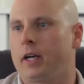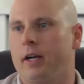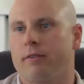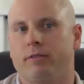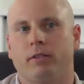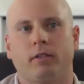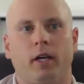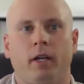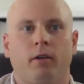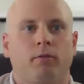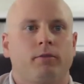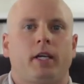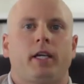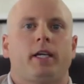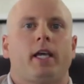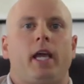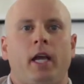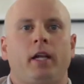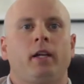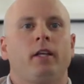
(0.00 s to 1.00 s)
I, I don't
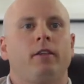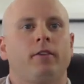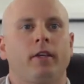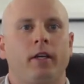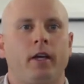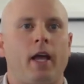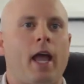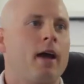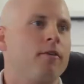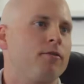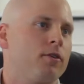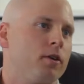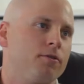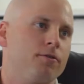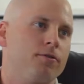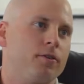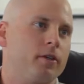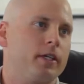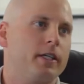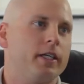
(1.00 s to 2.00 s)
take anything ever
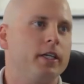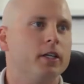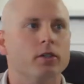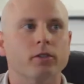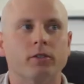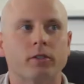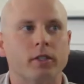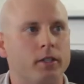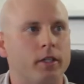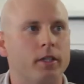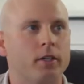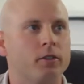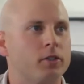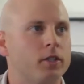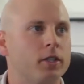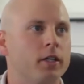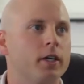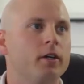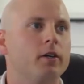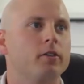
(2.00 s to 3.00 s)
for years and years
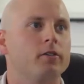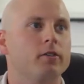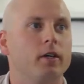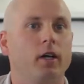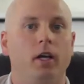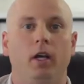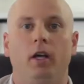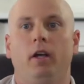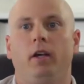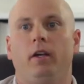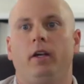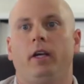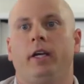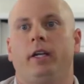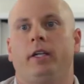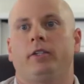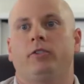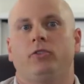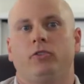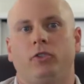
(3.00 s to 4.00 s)
and years.
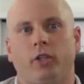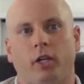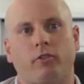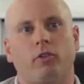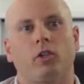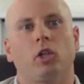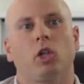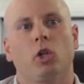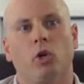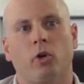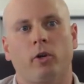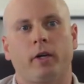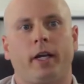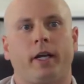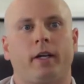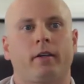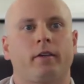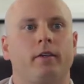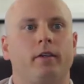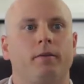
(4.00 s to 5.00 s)
And it's just
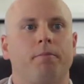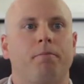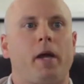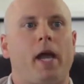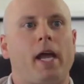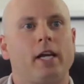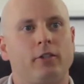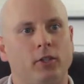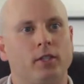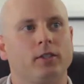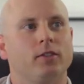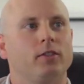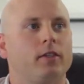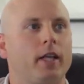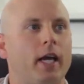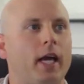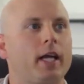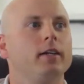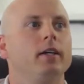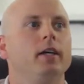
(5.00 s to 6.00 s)
learning patience
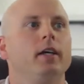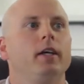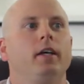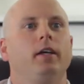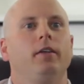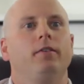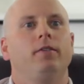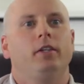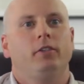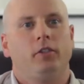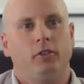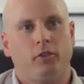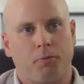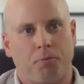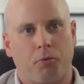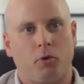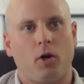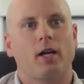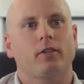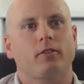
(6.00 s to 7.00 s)
that this is a
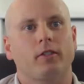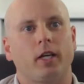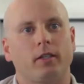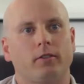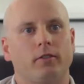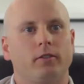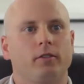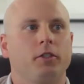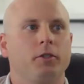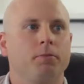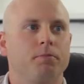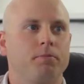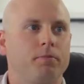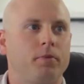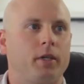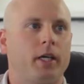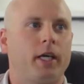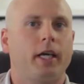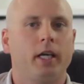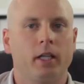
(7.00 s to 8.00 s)
process. Your
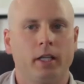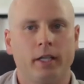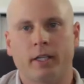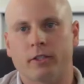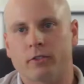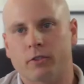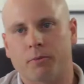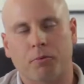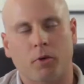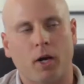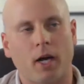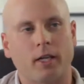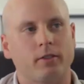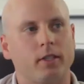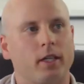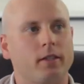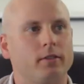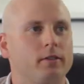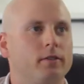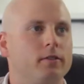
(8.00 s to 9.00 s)
healing is a
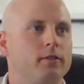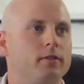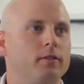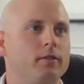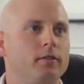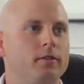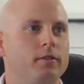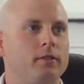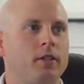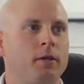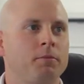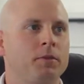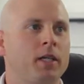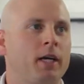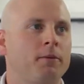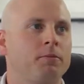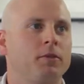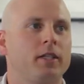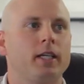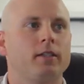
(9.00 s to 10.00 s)
process.
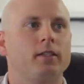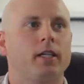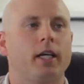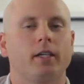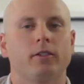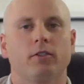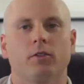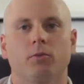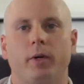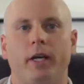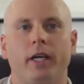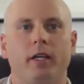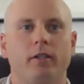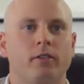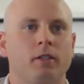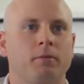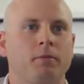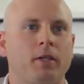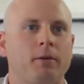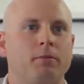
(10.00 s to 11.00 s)
Sometimes that takes a week,
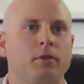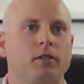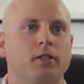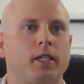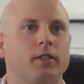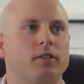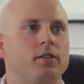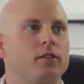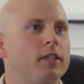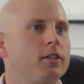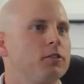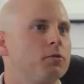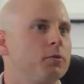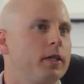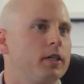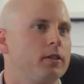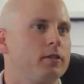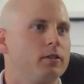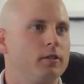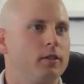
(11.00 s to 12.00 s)
sometimes it takes six
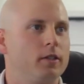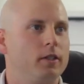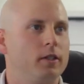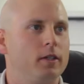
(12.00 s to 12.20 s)
weeks.